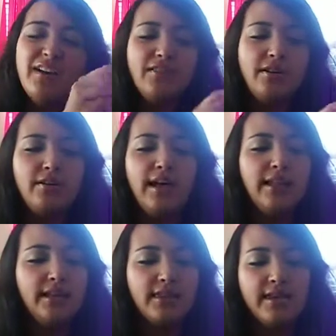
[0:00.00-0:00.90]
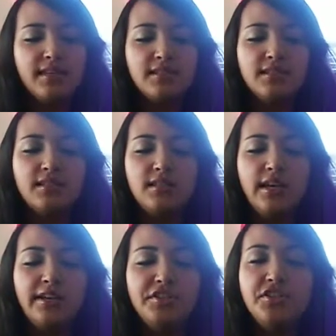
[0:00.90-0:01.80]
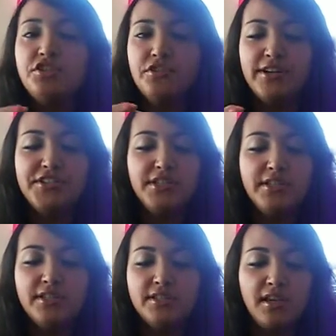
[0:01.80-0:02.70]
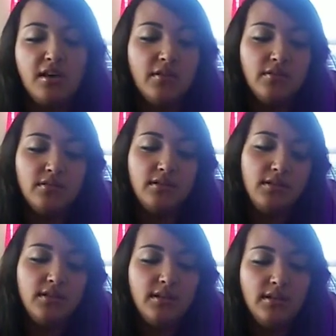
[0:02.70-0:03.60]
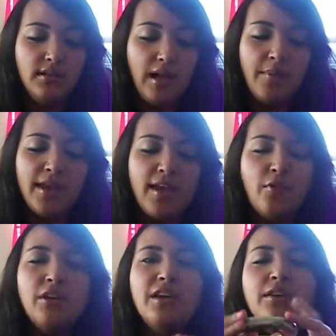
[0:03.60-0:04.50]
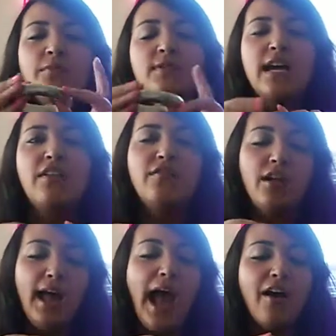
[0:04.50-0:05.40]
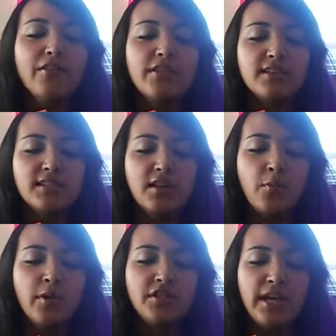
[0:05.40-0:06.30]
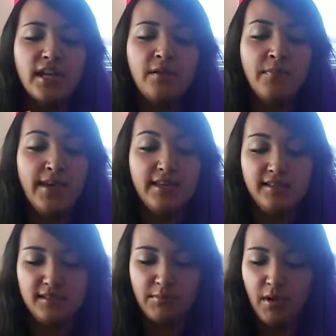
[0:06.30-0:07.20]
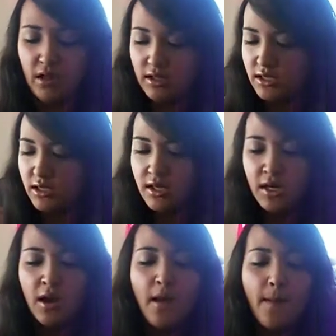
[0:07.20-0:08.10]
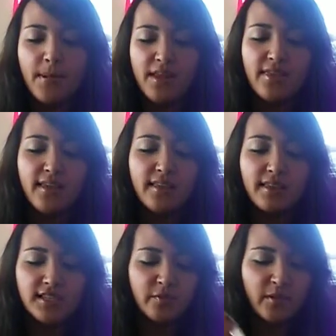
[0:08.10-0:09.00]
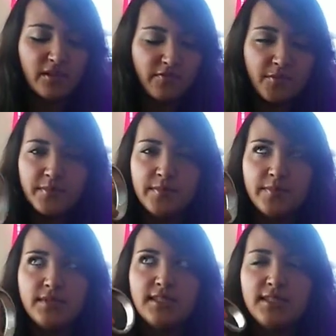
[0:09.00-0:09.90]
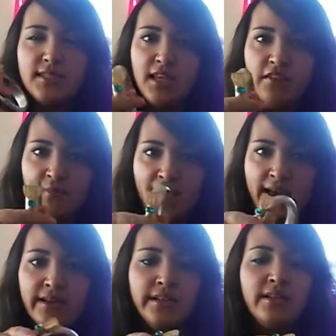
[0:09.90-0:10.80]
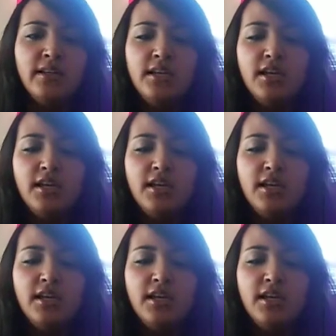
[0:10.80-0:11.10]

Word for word: I don't know, I like this, and it's stretchy, so, I mean, the only downfall I have with this is I wish I could make it smaller, but I think this was from Steve Madden,